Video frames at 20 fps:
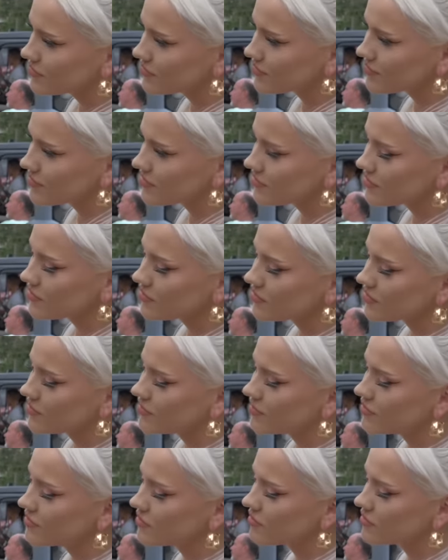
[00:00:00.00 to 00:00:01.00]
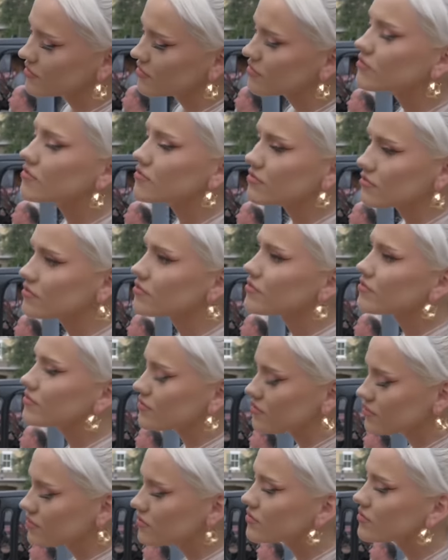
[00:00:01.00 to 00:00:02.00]

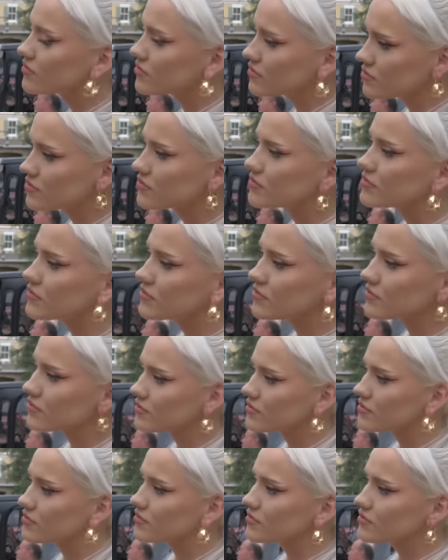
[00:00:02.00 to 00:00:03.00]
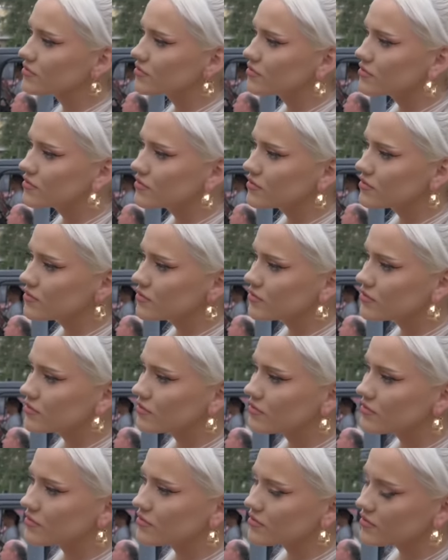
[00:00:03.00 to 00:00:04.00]

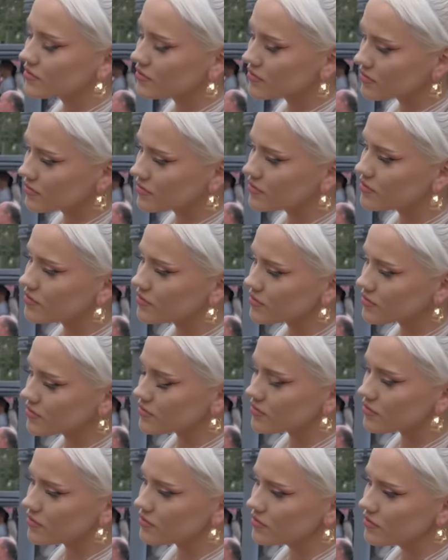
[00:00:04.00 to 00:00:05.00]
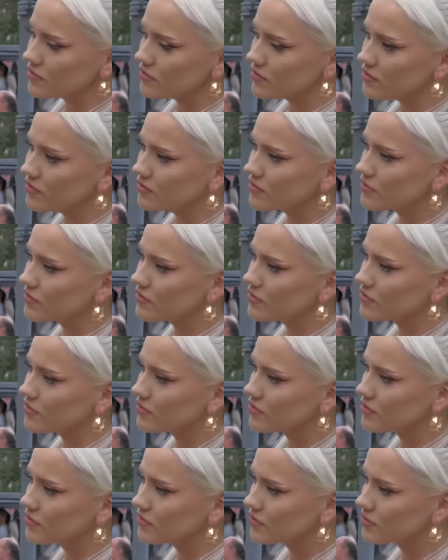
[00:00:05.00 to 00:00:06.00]

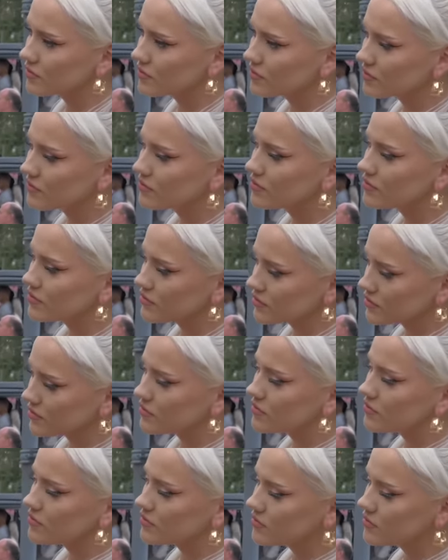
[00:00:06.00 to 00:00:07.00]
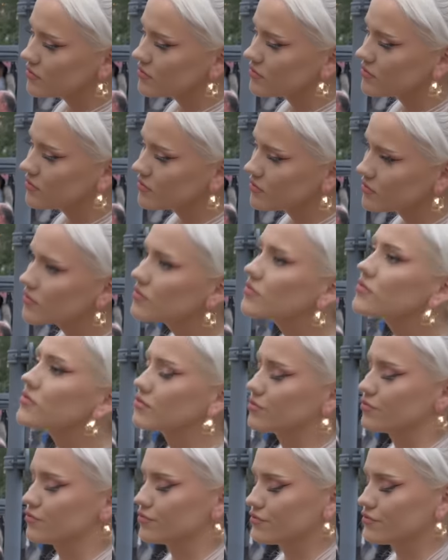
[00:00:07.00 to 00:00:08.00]
No words are spoken by the person on screen.